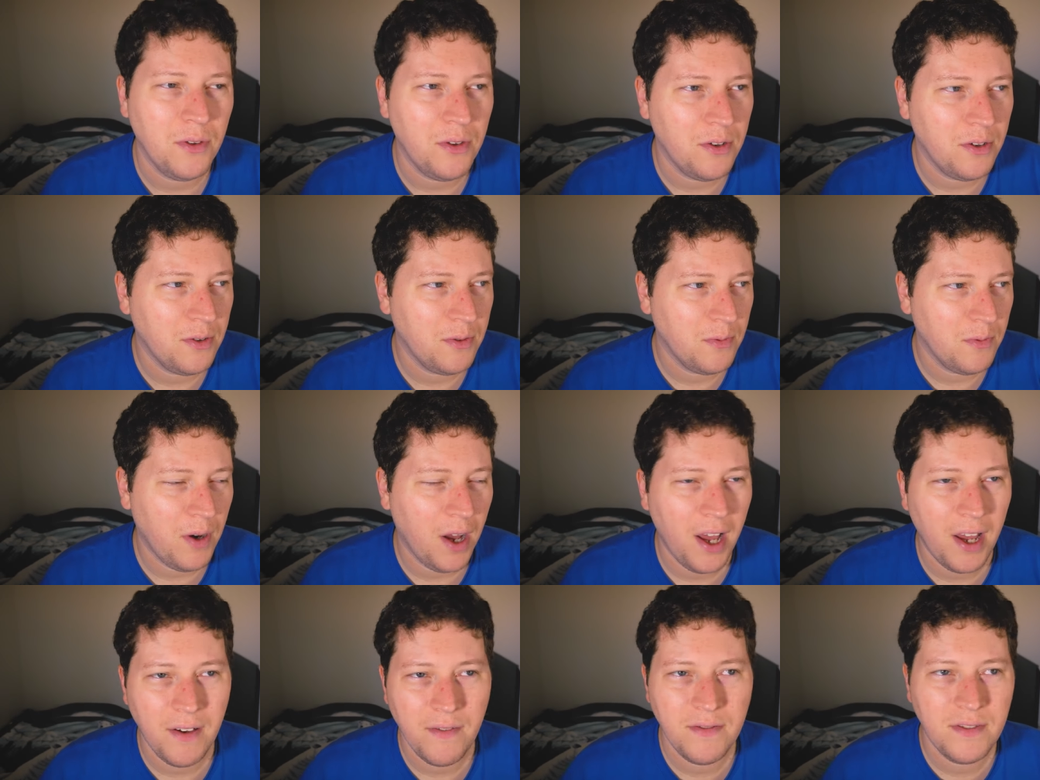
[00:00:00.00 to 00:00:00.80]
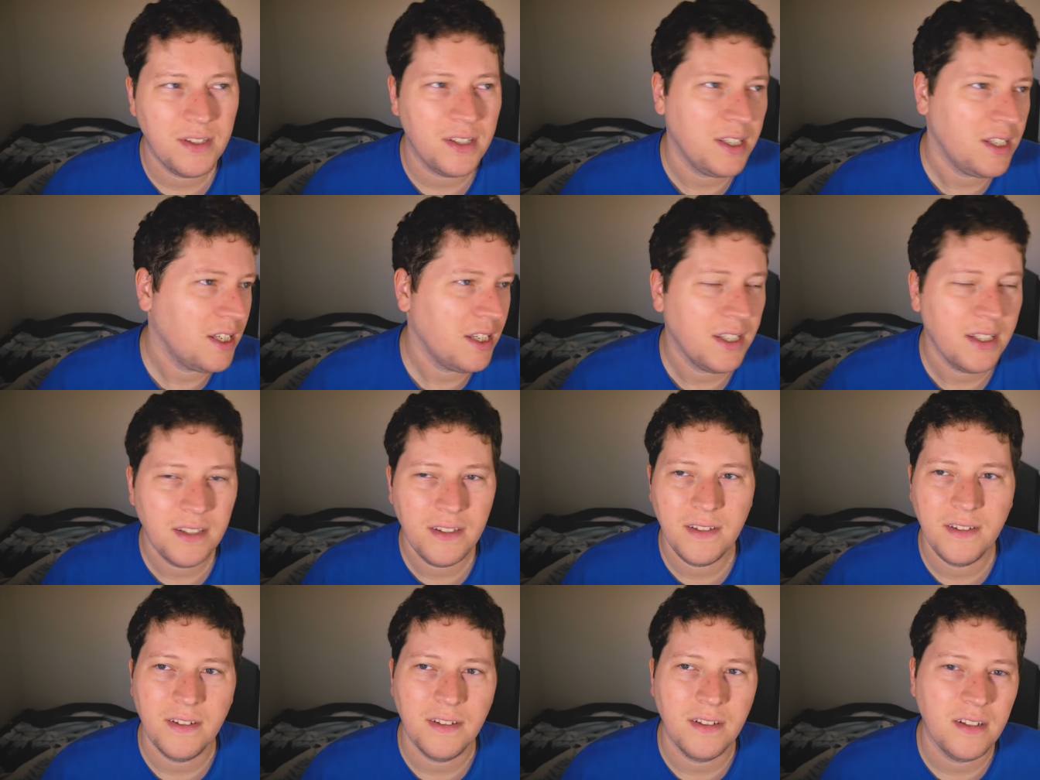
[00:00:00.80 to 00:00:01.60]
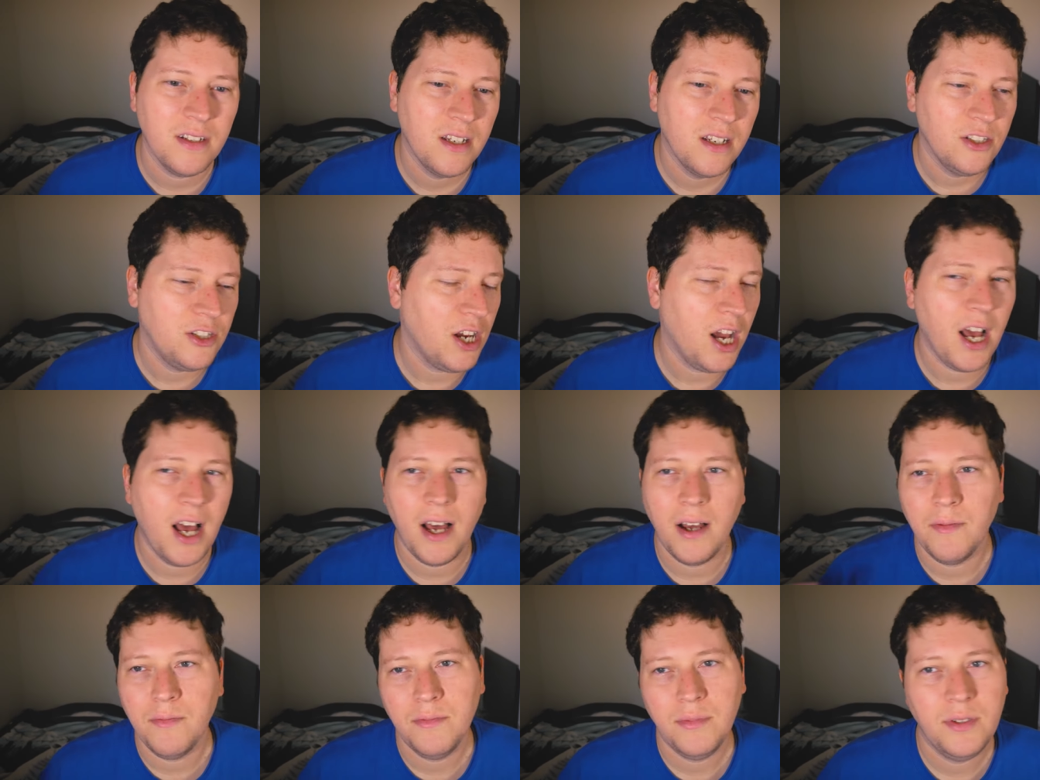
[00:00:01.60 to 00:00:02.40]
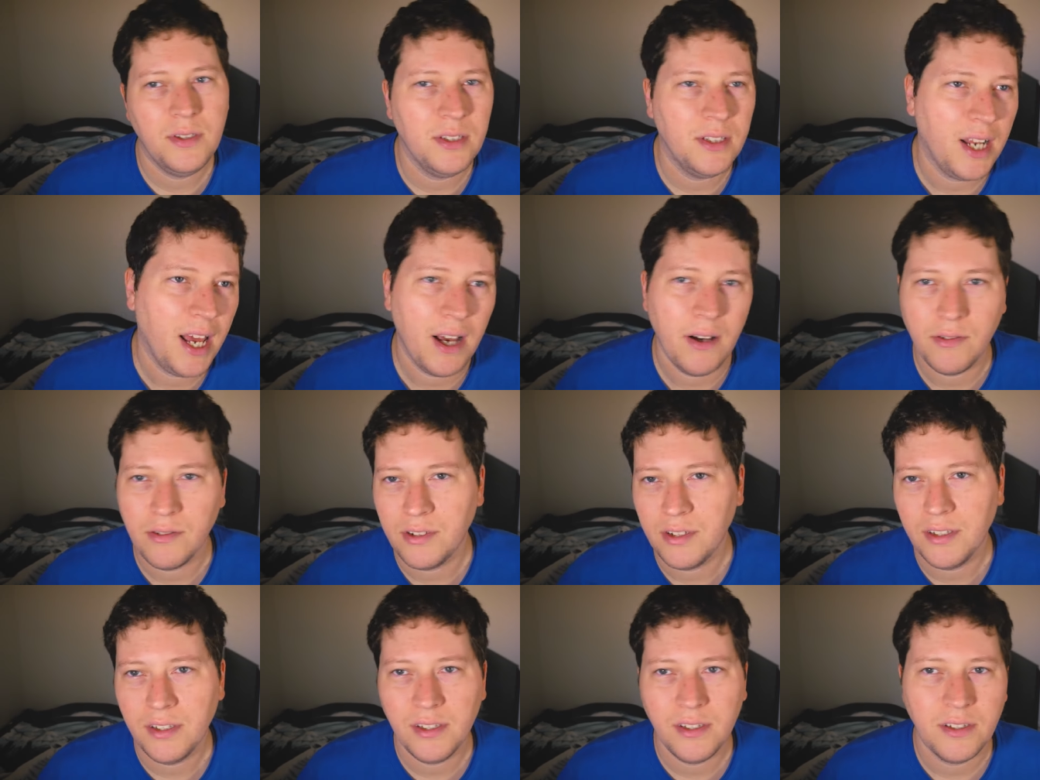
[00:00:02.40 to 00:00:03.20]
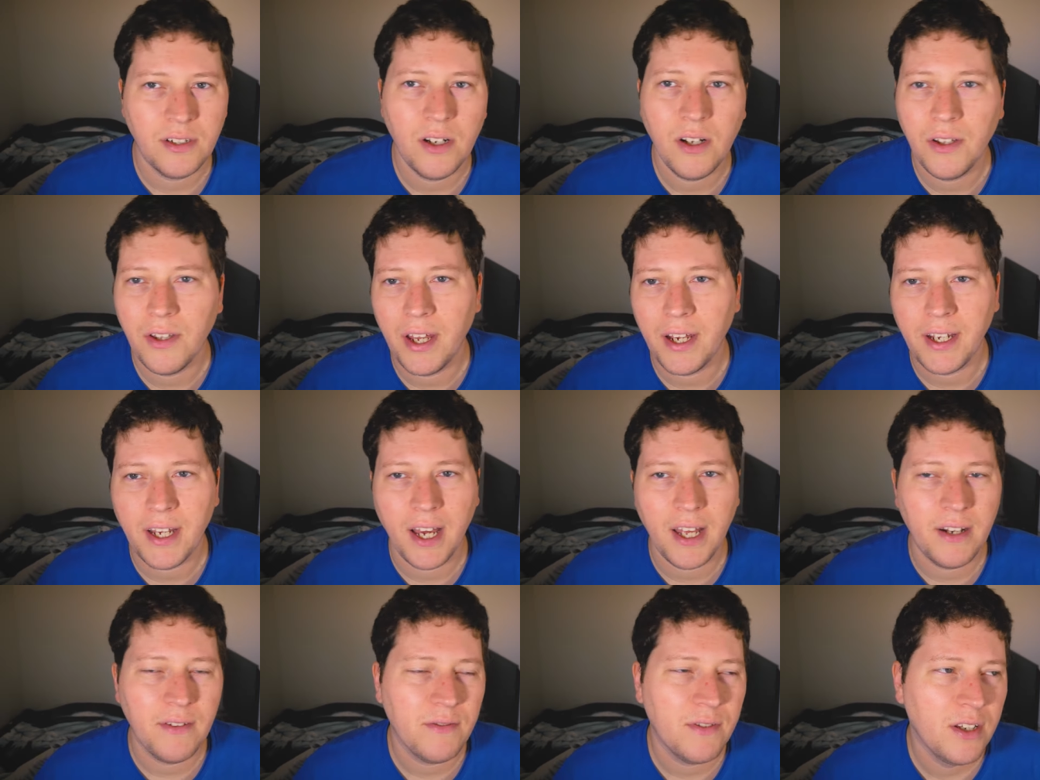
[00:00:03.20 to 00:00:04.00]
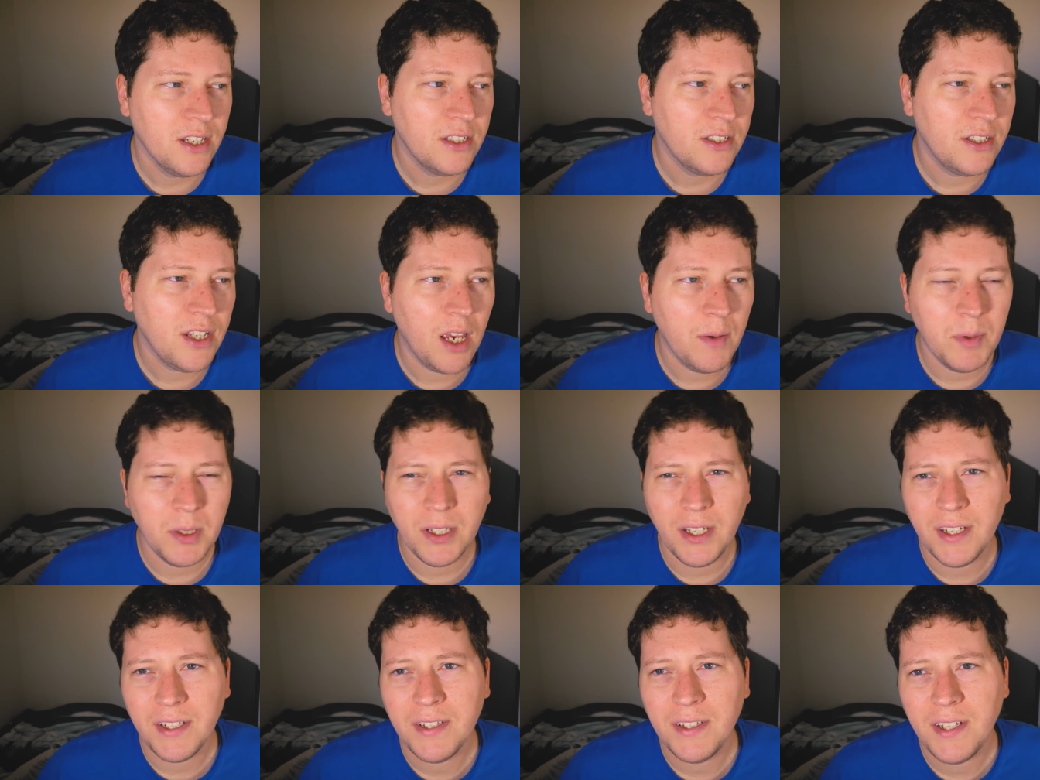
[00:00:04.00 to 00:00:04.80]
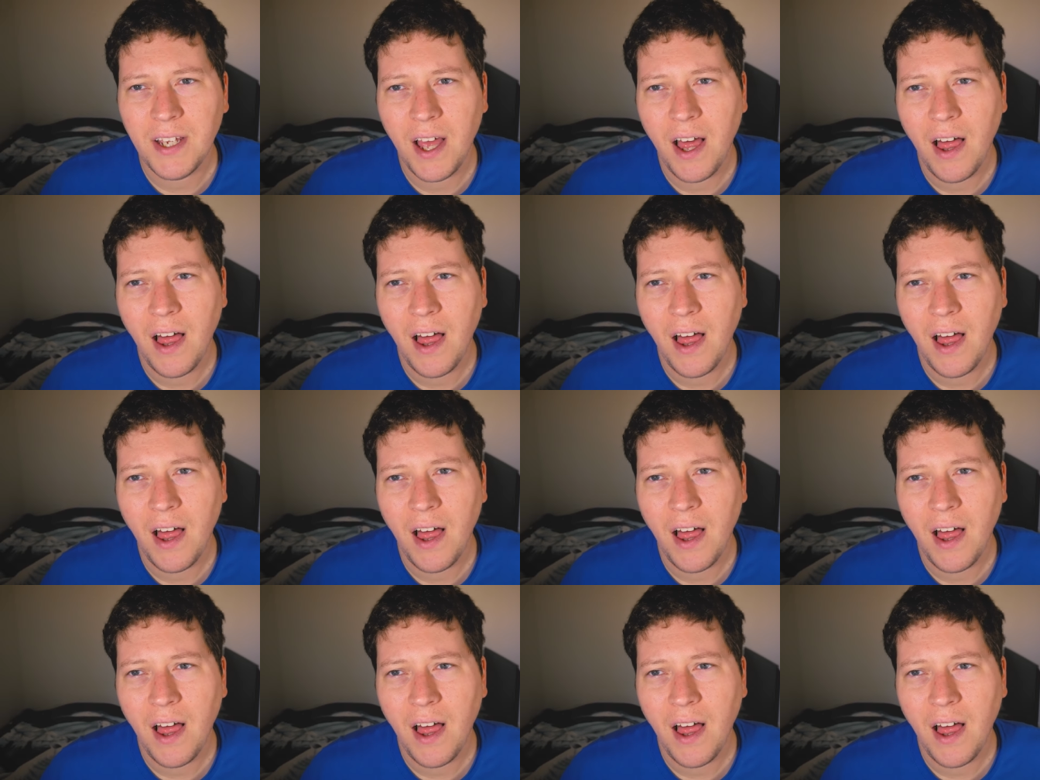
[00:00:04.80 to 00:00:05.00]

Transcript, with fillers: their wives and kids and jobs and houses and all that kind of stableness